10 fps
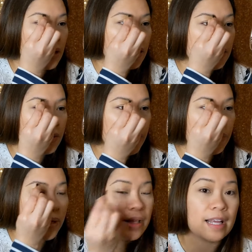So
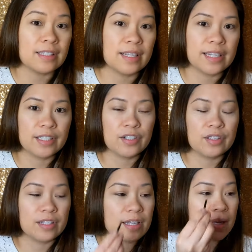anyway, last night I took
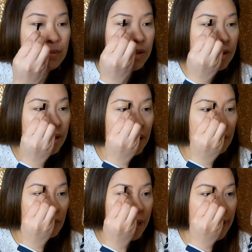the time to just kind
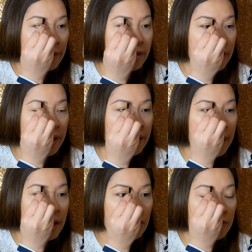of write everything
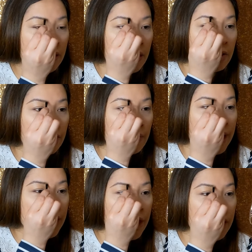down for my
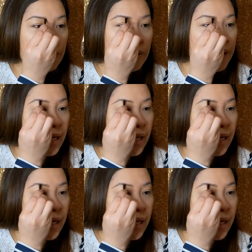January